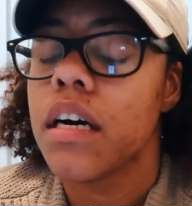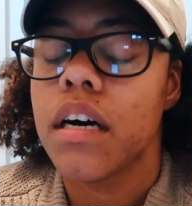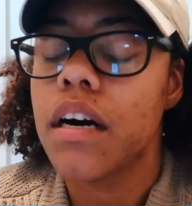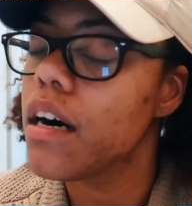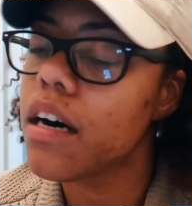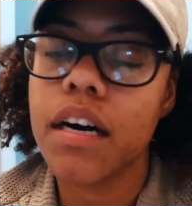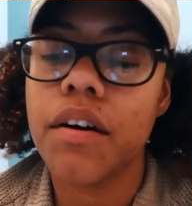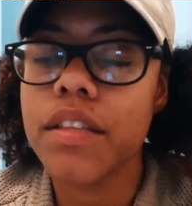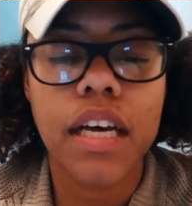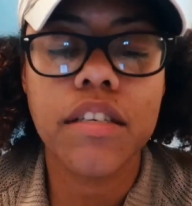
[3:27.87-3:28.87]

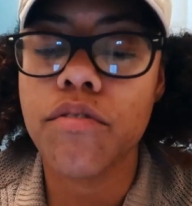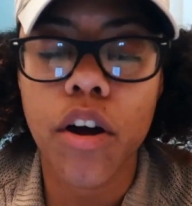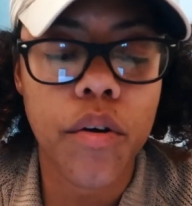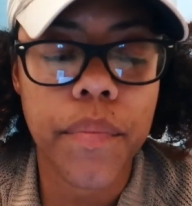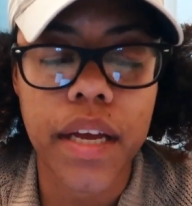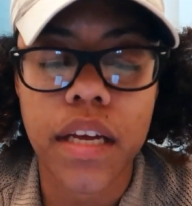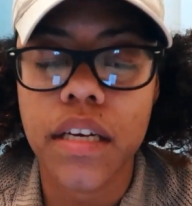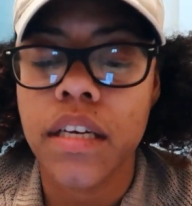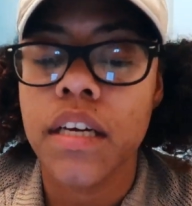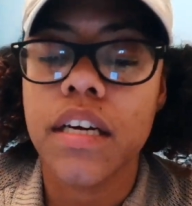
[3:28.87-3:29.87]
What the hell's wrong with me?
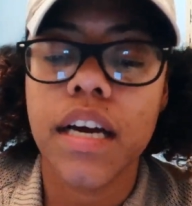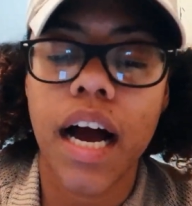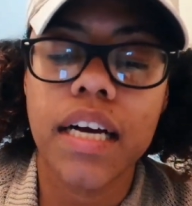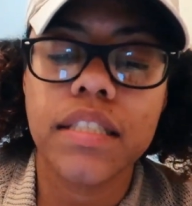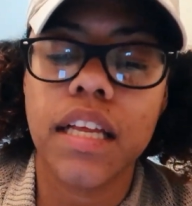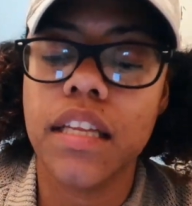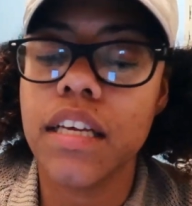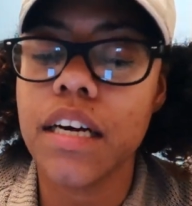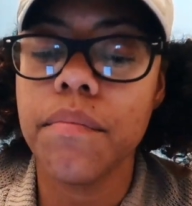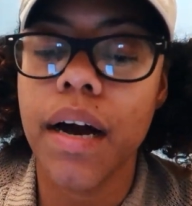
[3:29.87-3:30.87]
Guys,
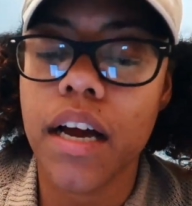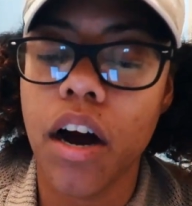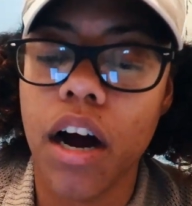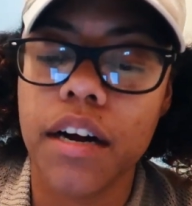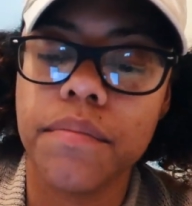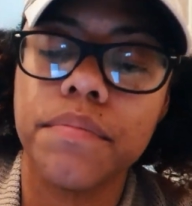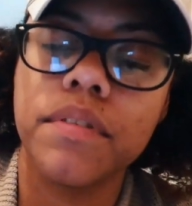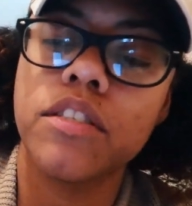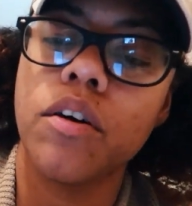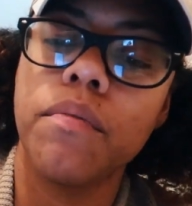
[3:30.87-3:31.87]
look at my carbs.
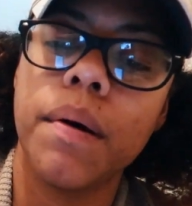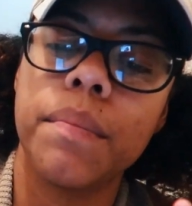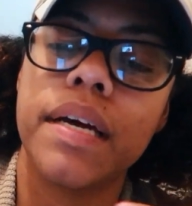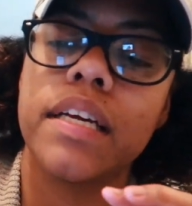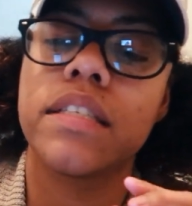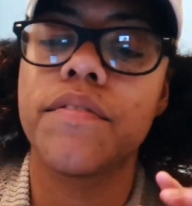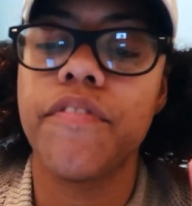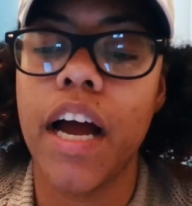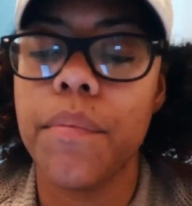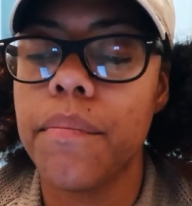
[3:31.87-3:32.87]
So remember, it's
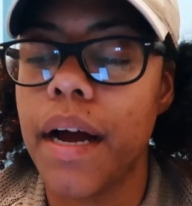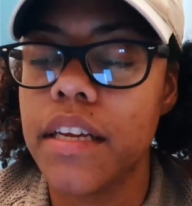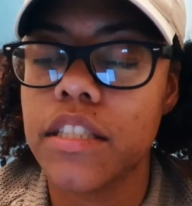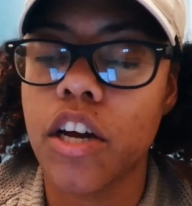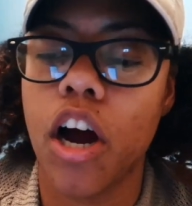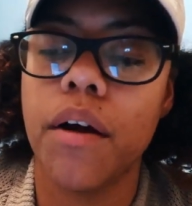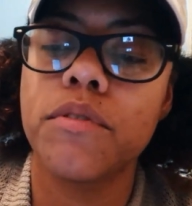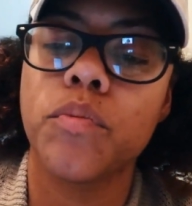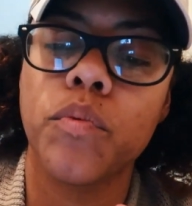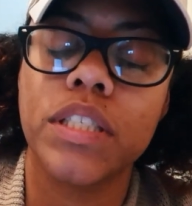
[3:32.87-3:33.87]
fiber minus
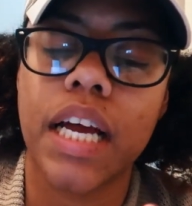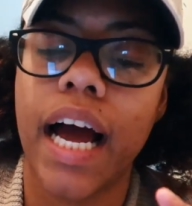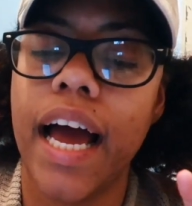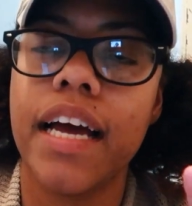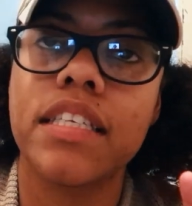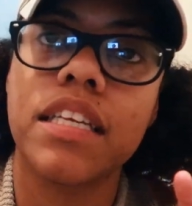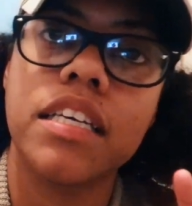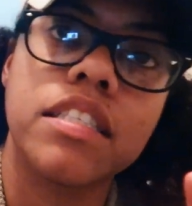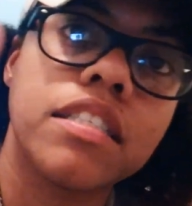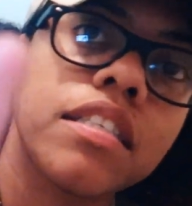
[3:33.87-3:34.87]
carbs, which it
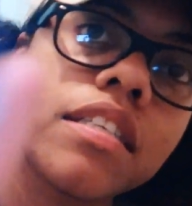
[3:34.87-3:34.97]
says,